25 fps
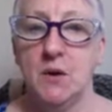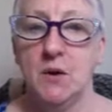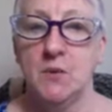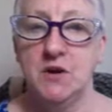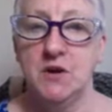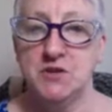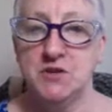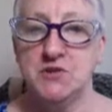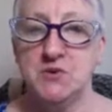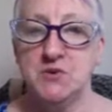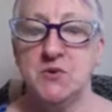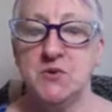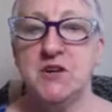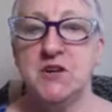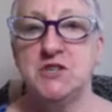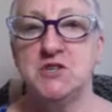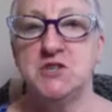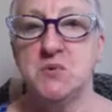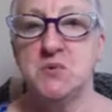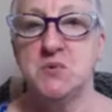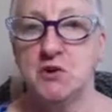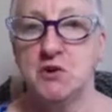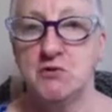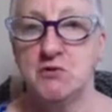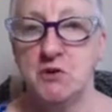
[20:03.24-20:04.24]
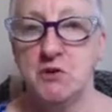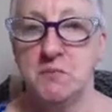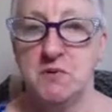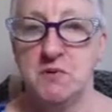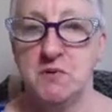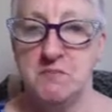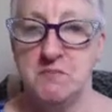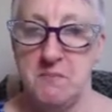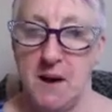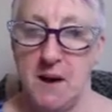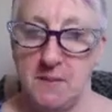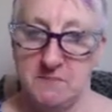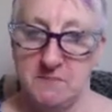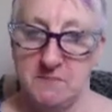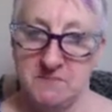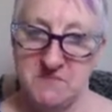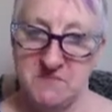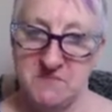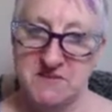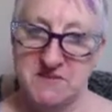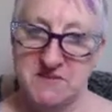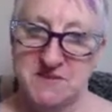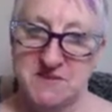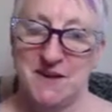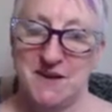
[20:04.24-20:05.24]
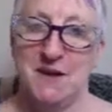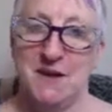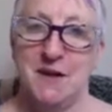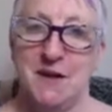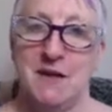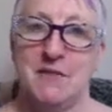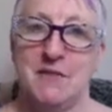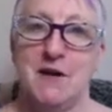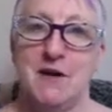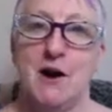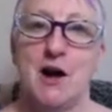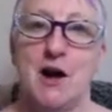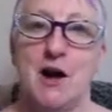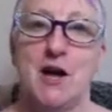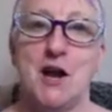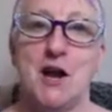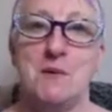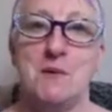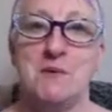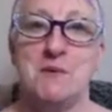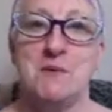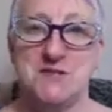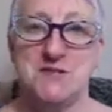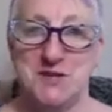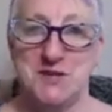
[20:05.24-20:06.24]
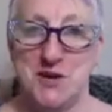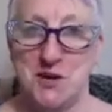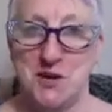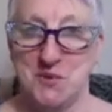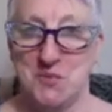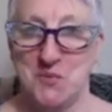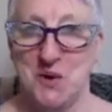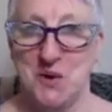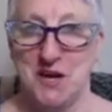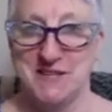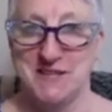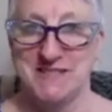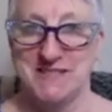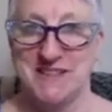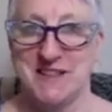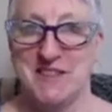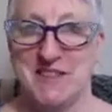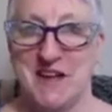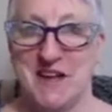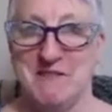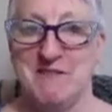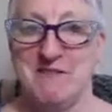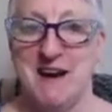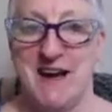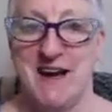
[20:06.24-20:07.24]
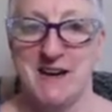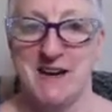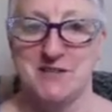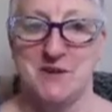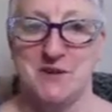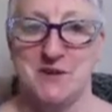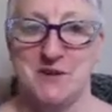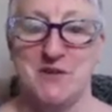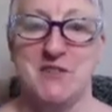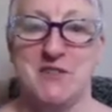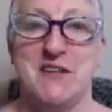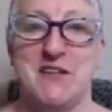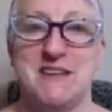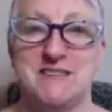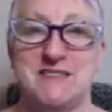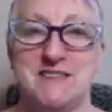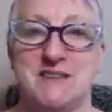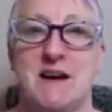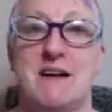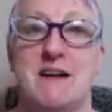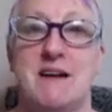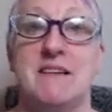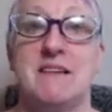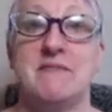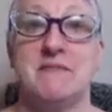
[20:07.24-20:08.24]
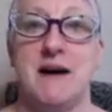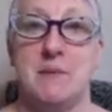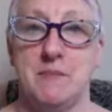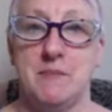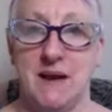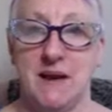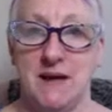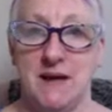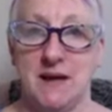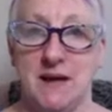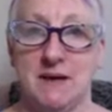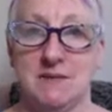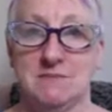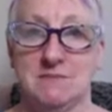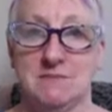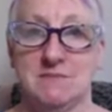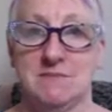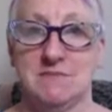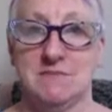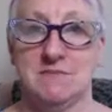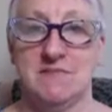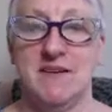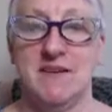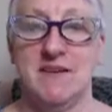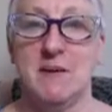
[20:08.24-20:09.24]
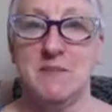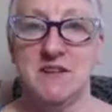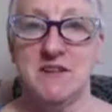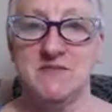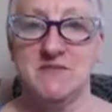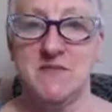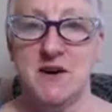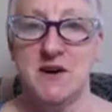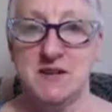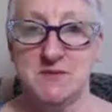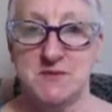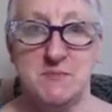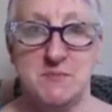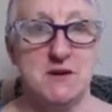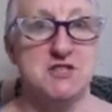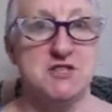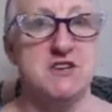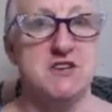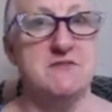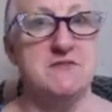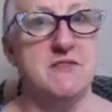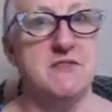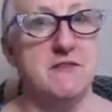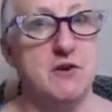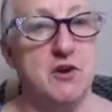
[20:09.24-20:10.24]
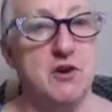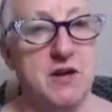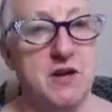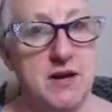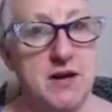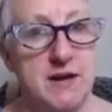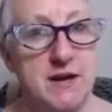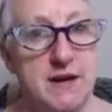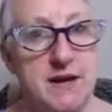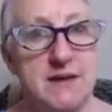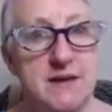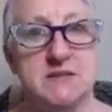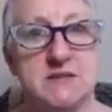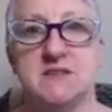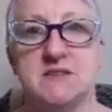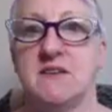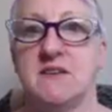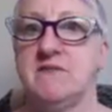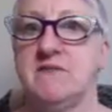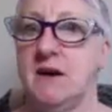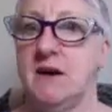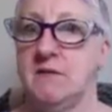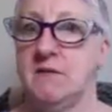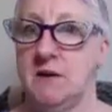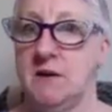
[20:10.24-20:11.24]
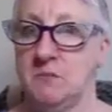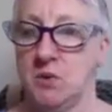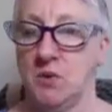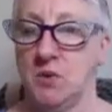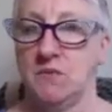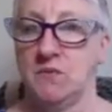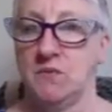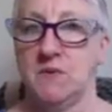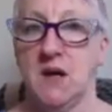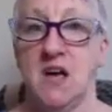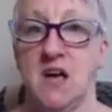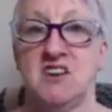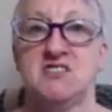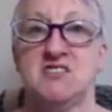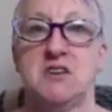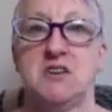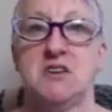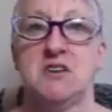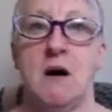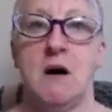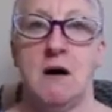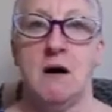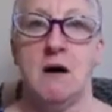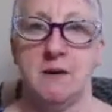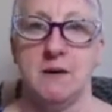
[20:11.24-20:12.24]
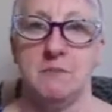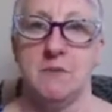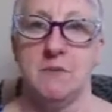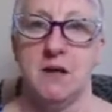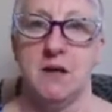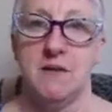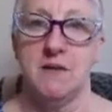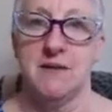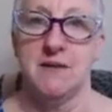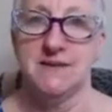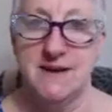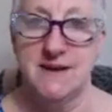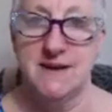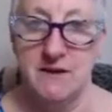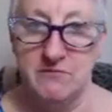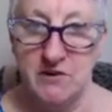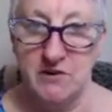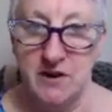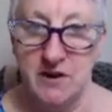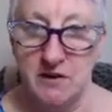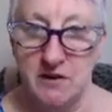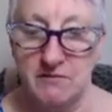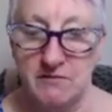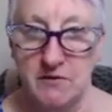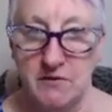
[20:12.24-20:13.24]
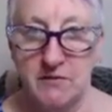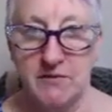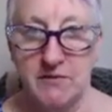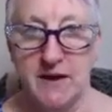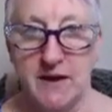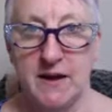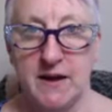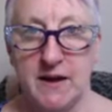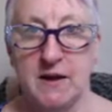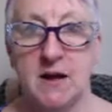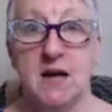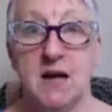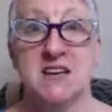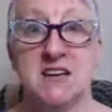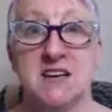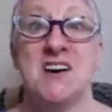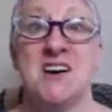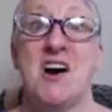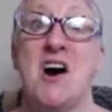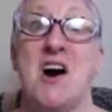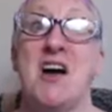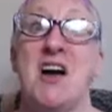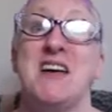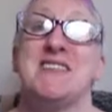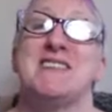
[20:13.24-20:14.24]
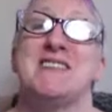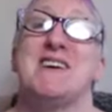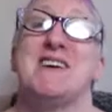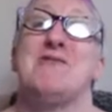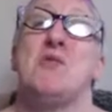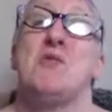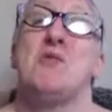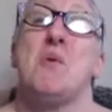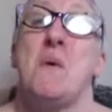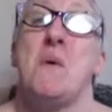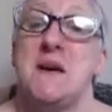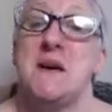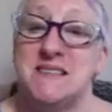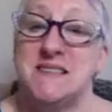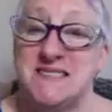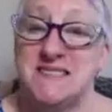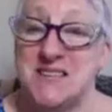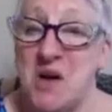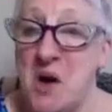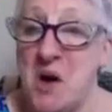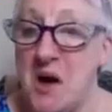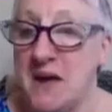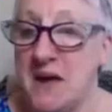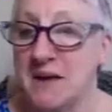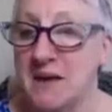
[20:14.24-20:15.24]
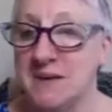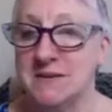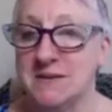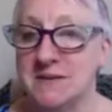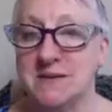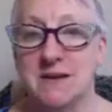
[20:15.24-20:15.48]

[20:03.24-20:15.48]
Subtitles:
you're talking to a group of mums, there are going to be certain words that they react to. Things like family. Family is very, especially if they've got young kids, very important. Time, there's never enough of it. Tired, they're always tired.